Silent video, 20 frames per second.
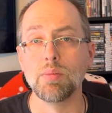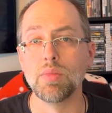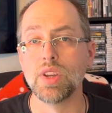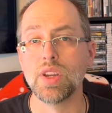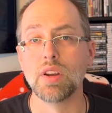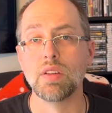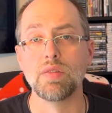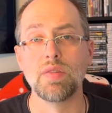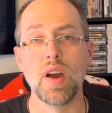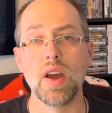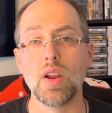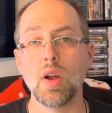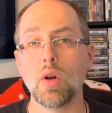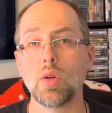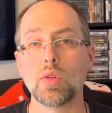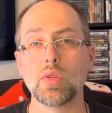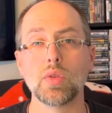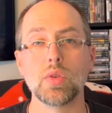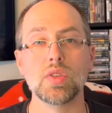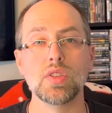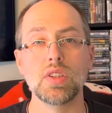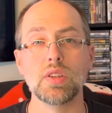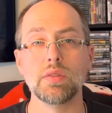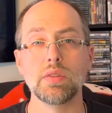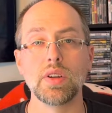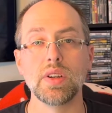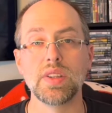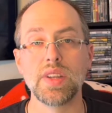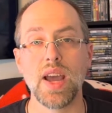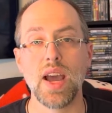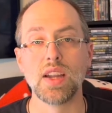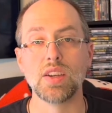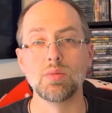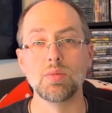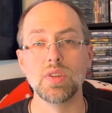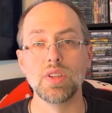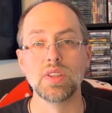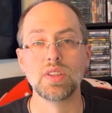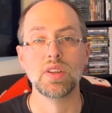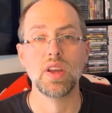You get to find all sorts of different
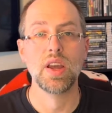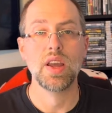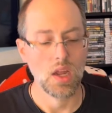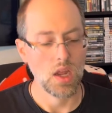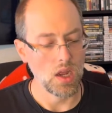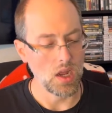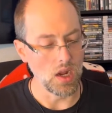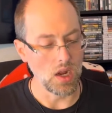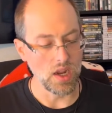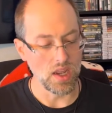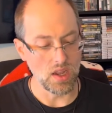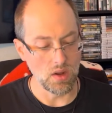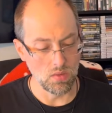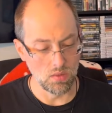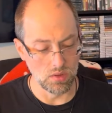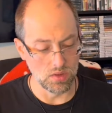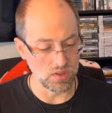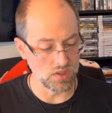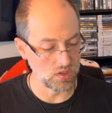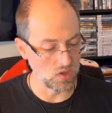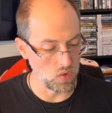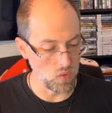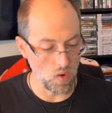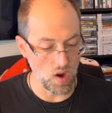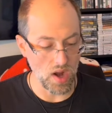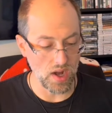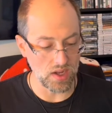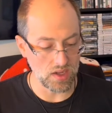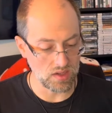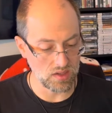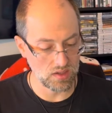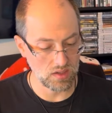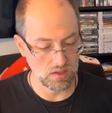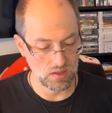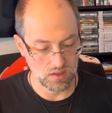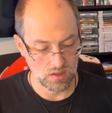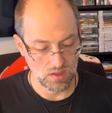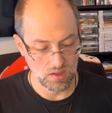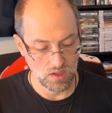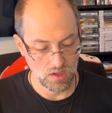attachments. It was quite
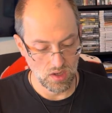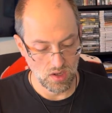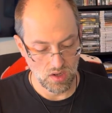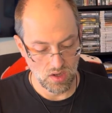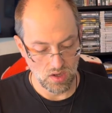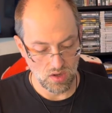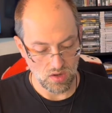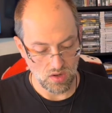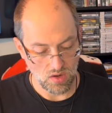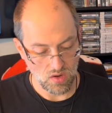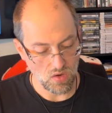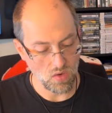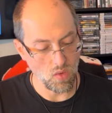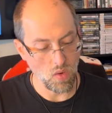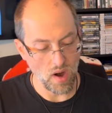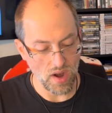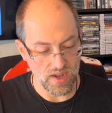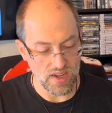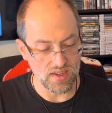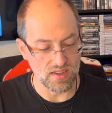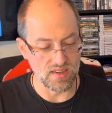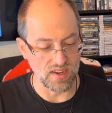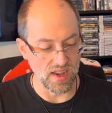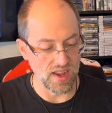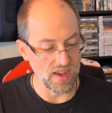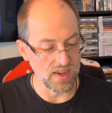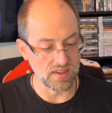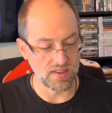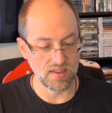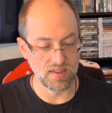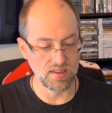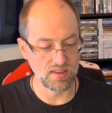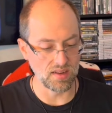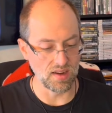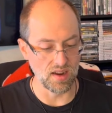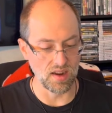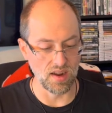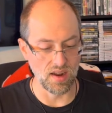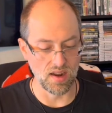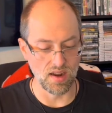intense.
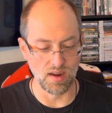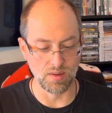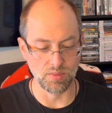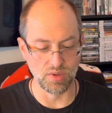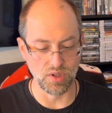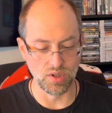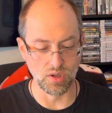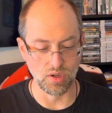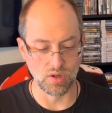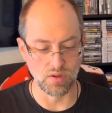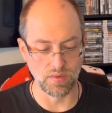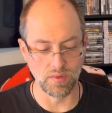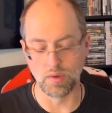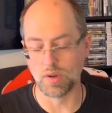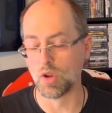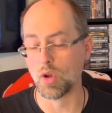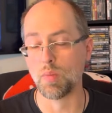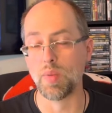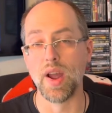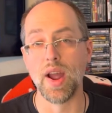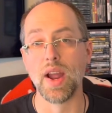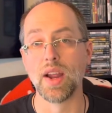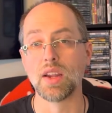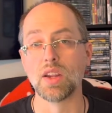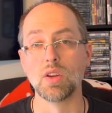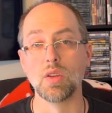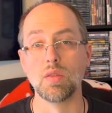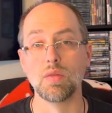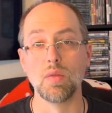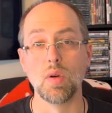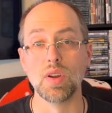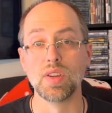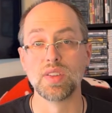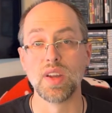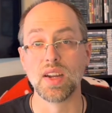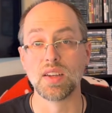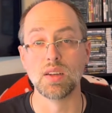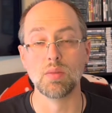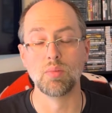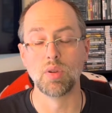I'm sure if I were to go back, you know, the voice
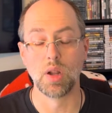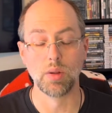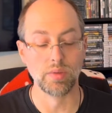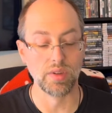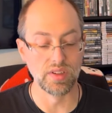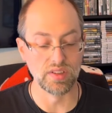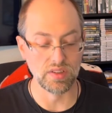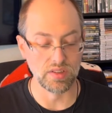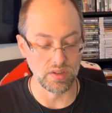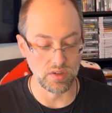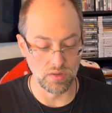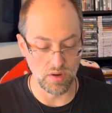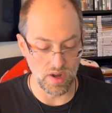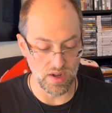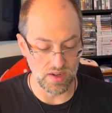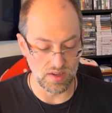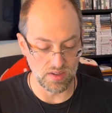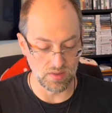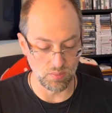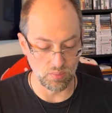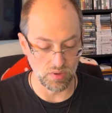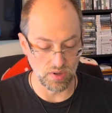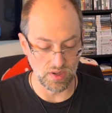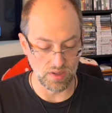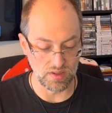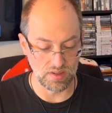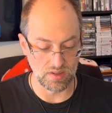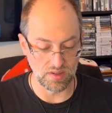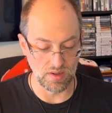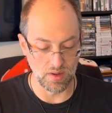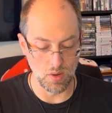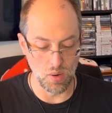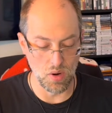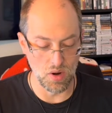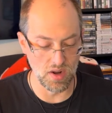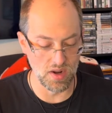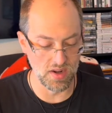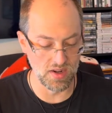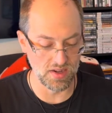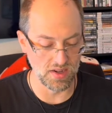acting probably isn't the greatest, but
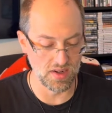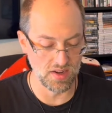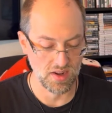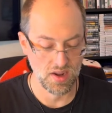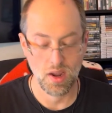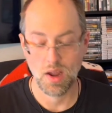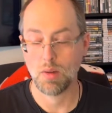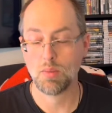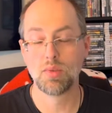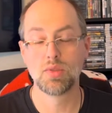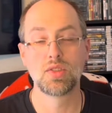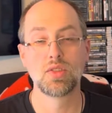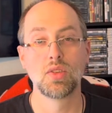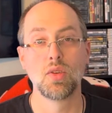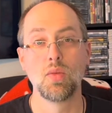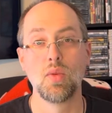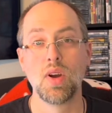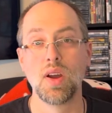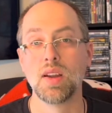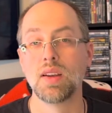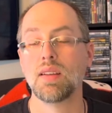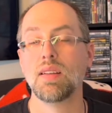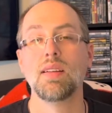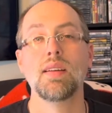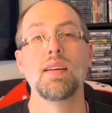but so what?